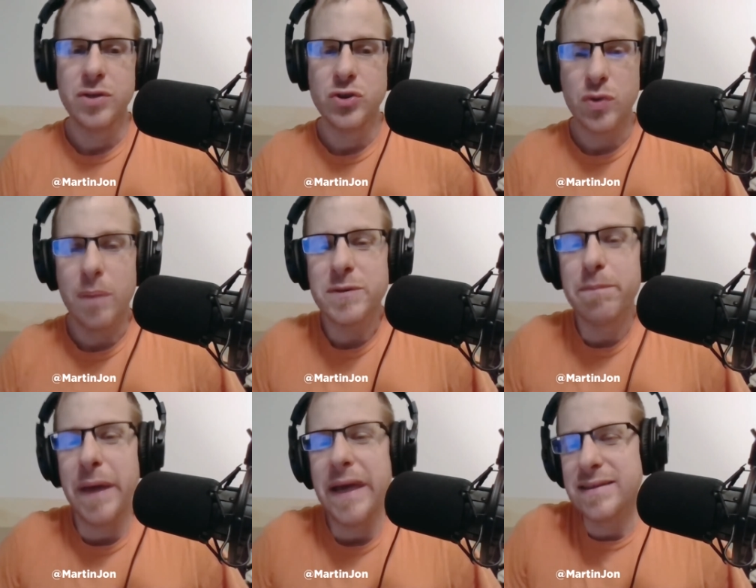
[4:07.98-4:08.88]
Trump's
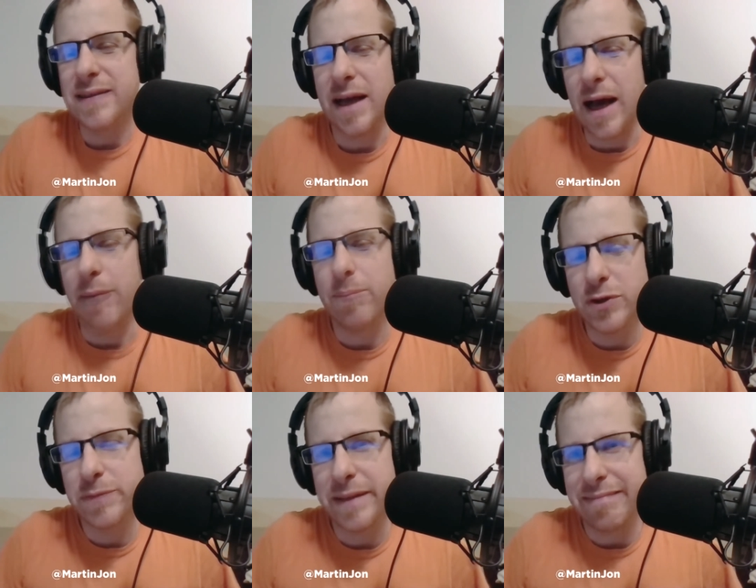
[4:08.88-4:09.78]
biggest
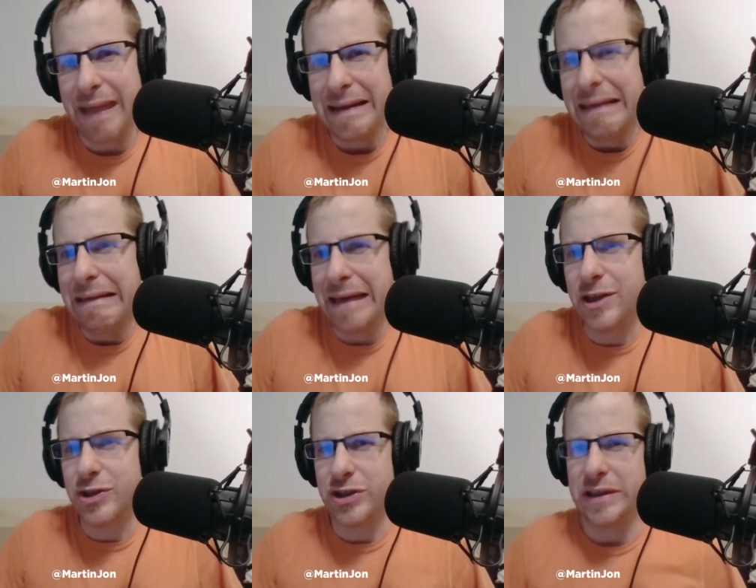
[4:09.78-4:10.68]
accomplishment that he can
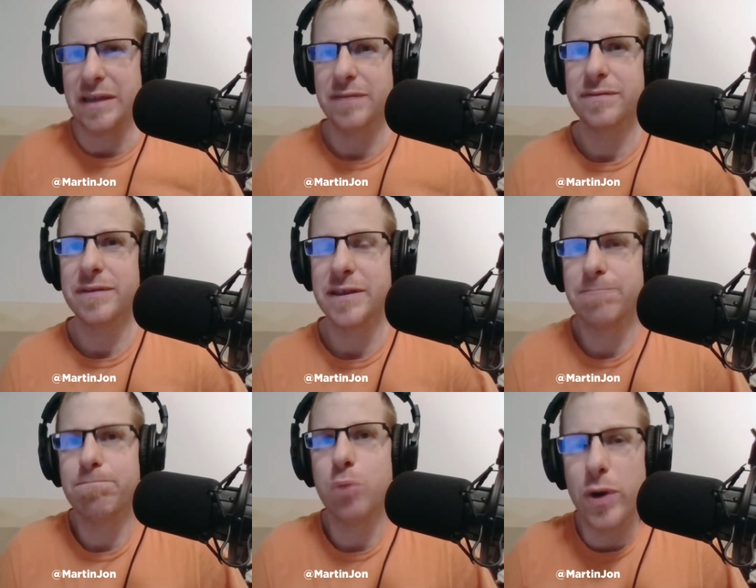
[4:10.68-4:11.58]
achieve is
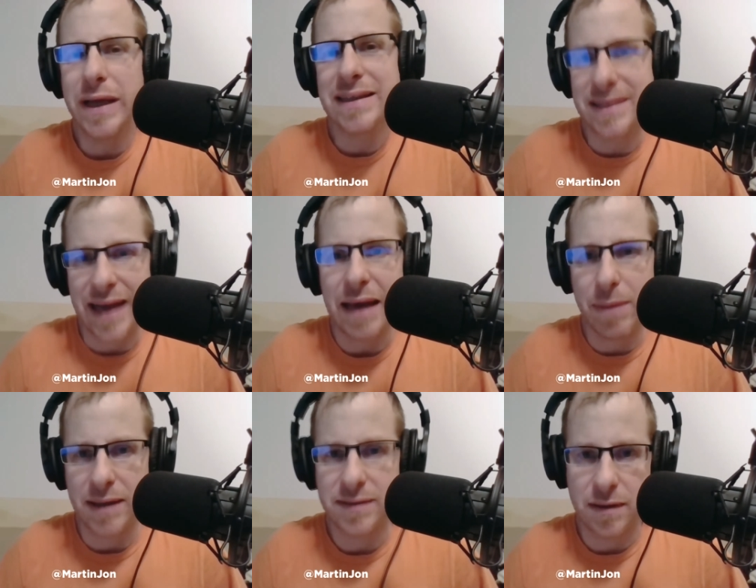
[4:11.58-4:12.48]
putting his name
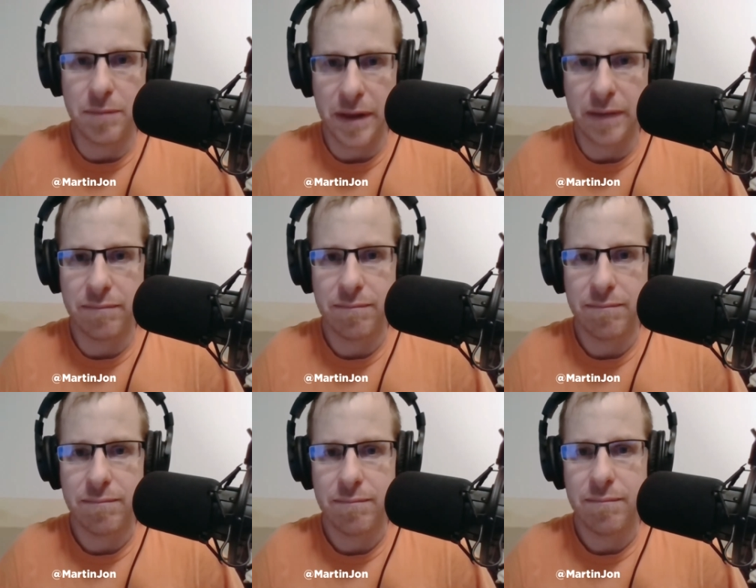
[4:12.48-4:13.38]
on something.
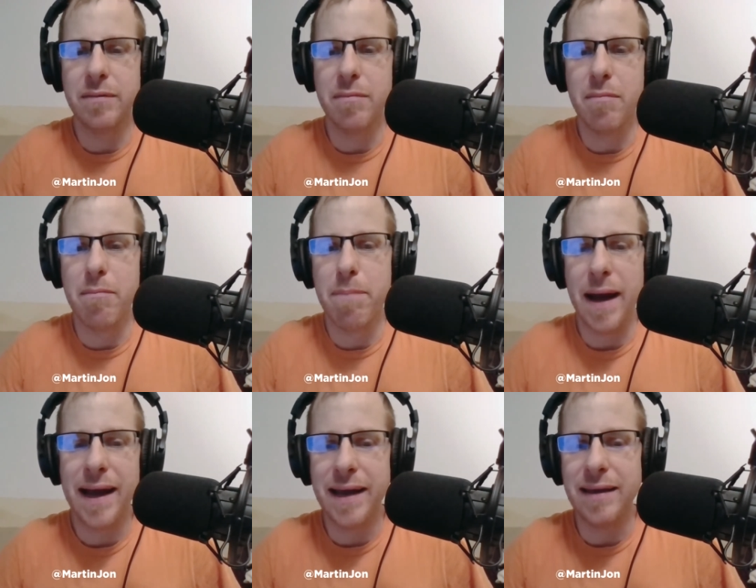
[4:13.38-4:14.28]

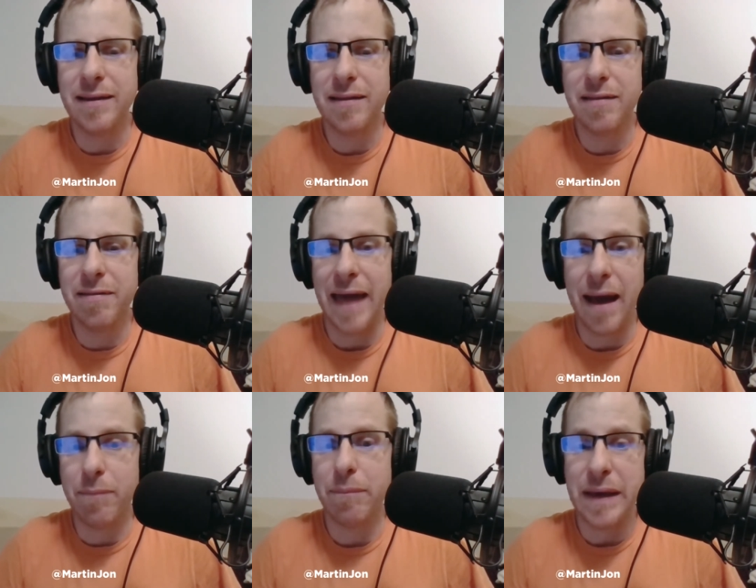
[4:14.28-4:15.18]
By
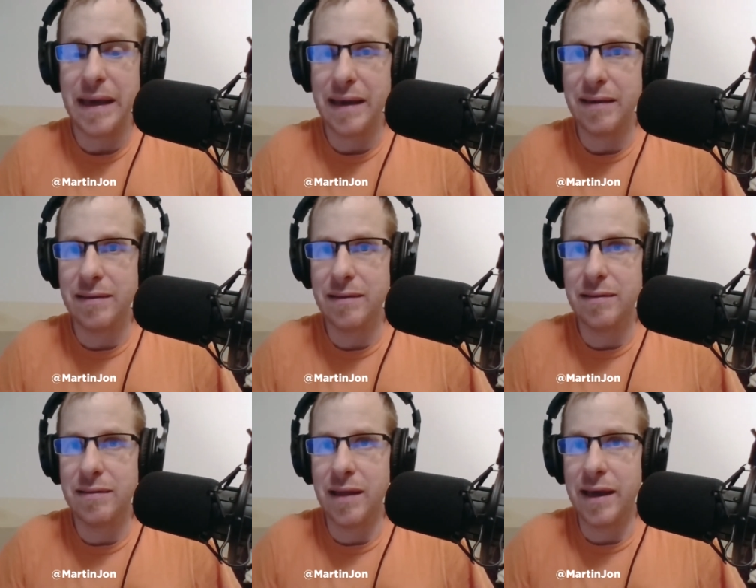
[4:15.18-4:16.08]
that being
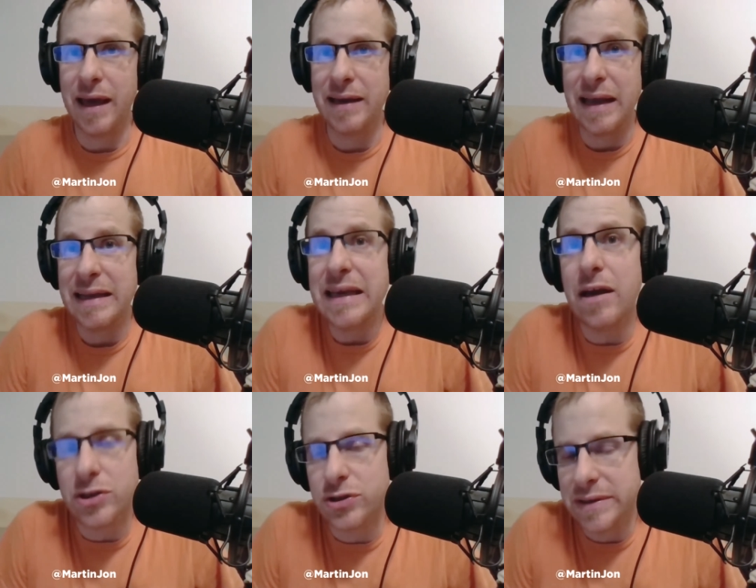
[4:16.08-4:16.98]
and
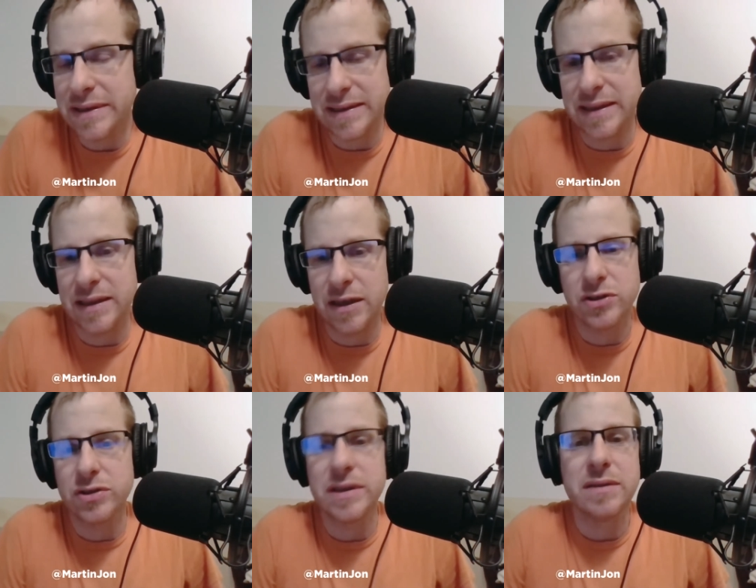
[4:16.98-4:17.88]
he ushered this in, he
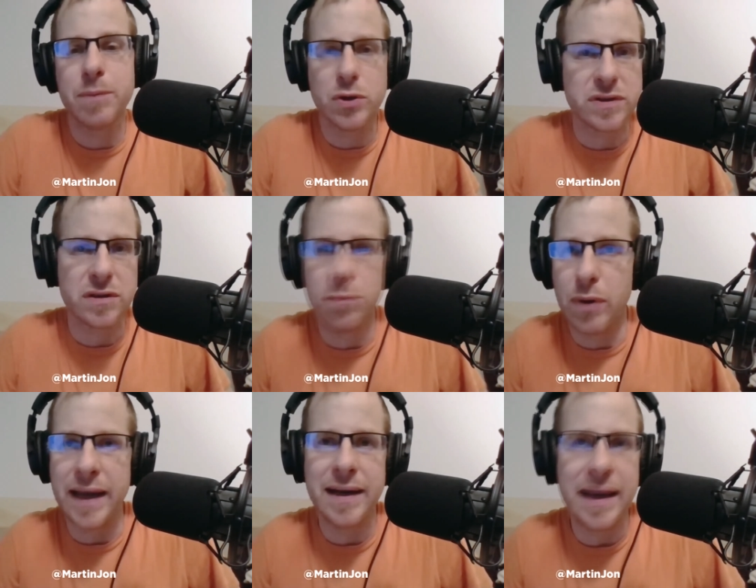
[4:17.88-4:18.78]
ushered in the personal
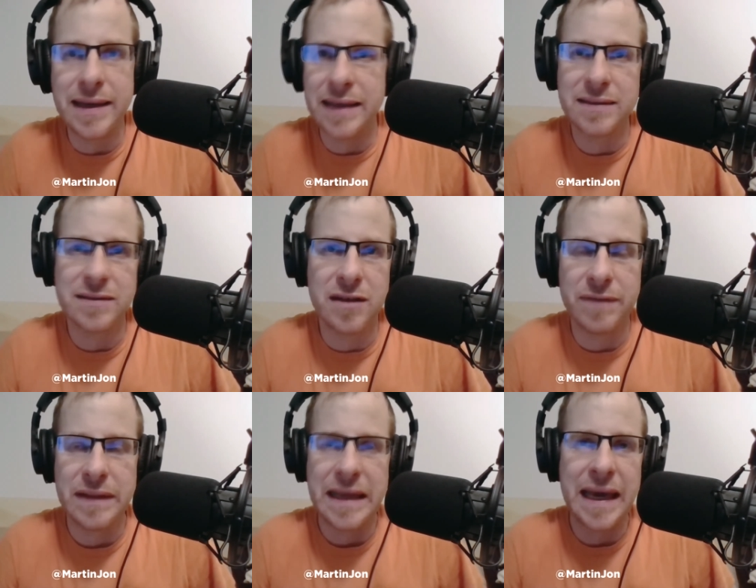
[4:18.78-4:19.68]
brand idea and
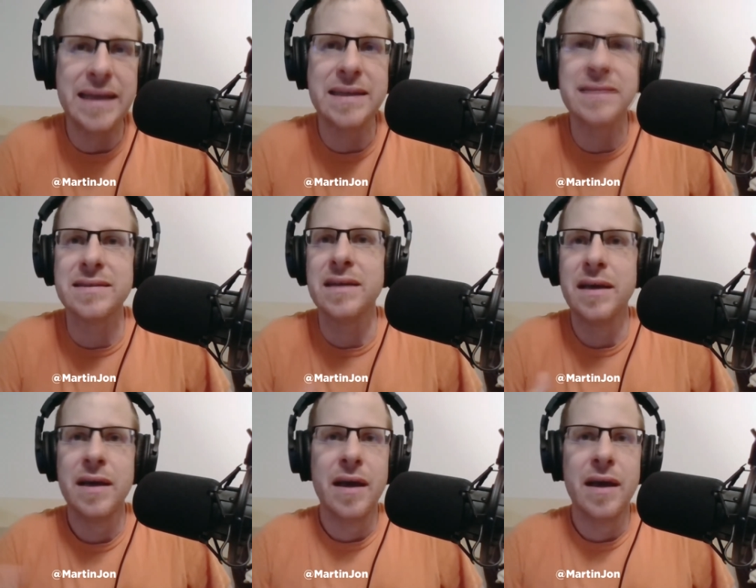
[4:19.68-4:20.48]
stuff in the 80s.